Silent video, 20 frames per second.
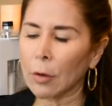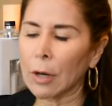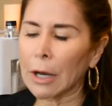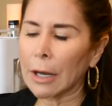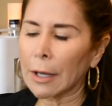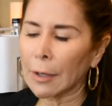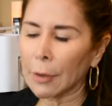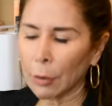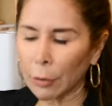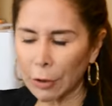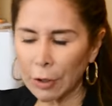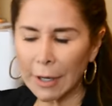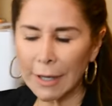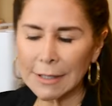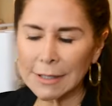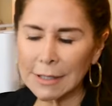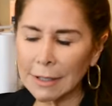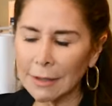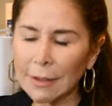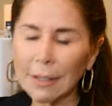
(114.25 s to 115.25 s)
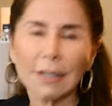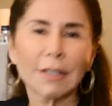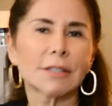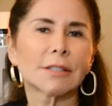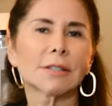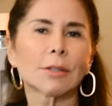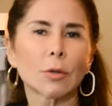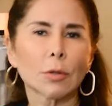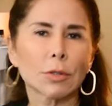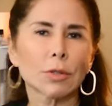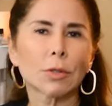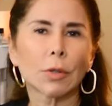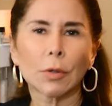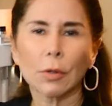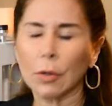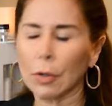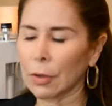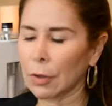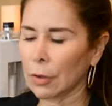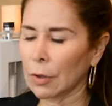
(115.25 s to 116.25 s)
Another acid that is
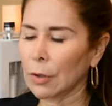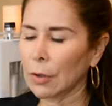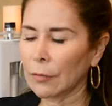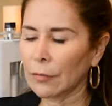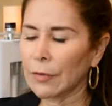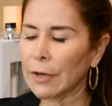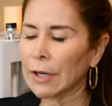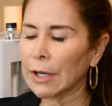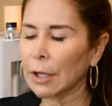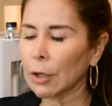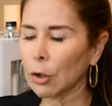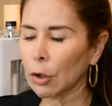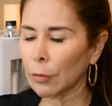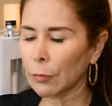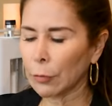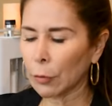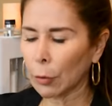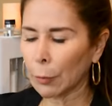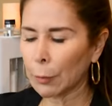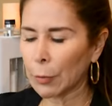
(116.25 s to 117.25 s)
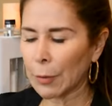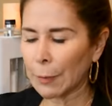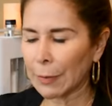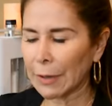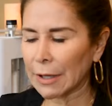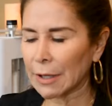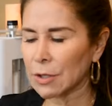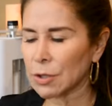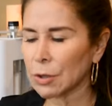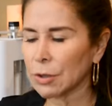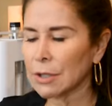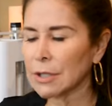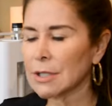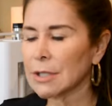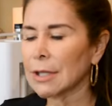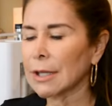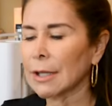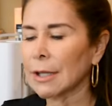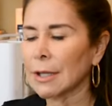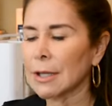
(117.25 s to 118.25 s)
also very good for preparation of the
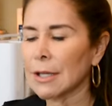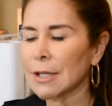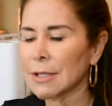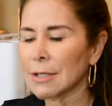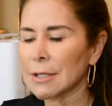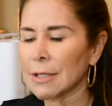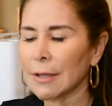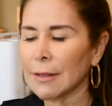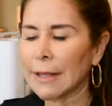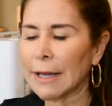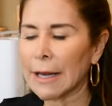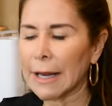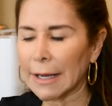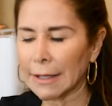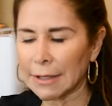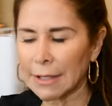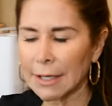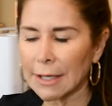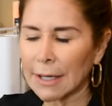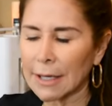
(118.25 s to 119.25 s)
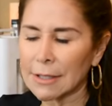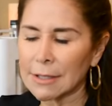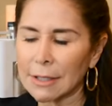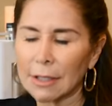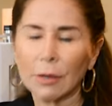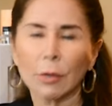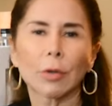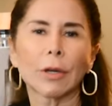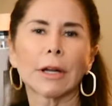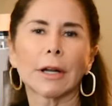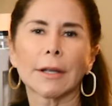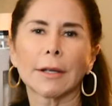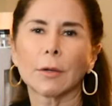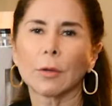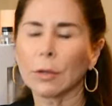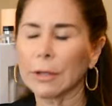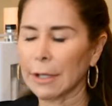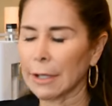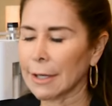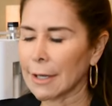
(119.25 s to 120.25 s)
skin is the lactic acid or
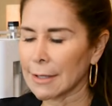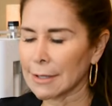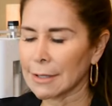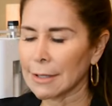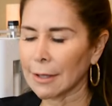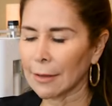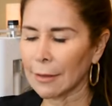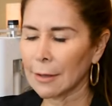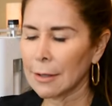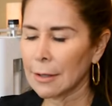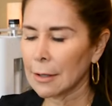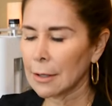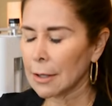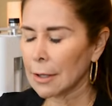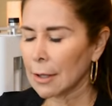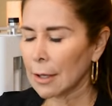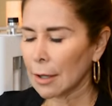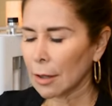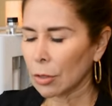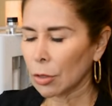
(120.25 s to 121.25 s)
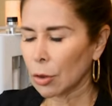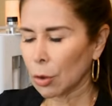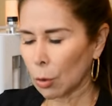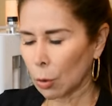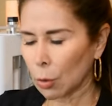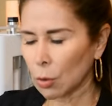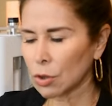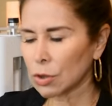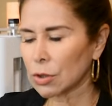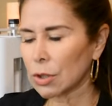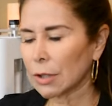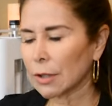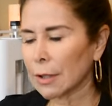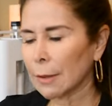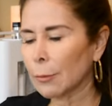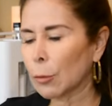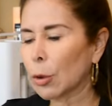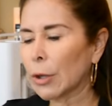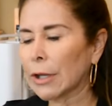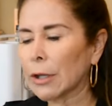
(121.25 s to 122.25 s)
glycolic acid. Those, the
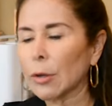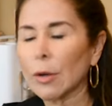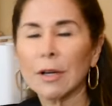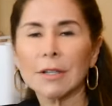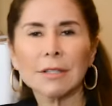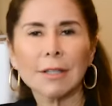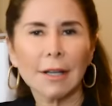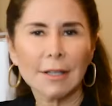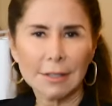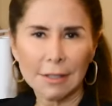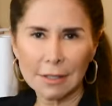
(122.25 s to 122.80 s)
molecular size